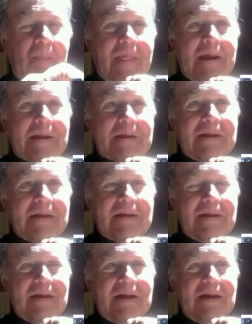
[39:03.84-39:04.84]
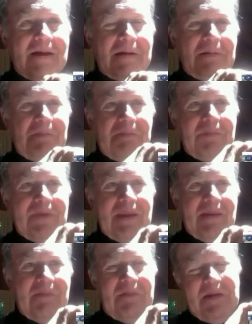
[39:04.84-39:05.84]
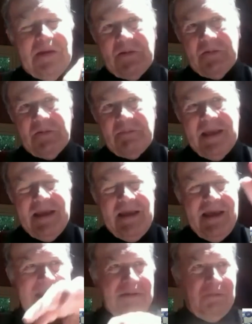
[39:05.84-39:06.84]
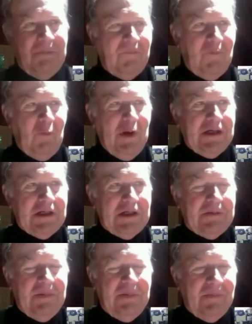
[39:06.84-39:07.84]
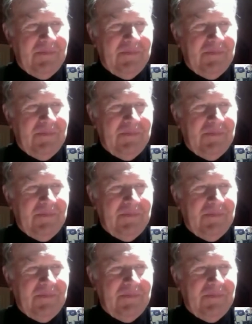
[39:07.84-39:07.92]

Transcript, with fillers: that, you know, hey, we could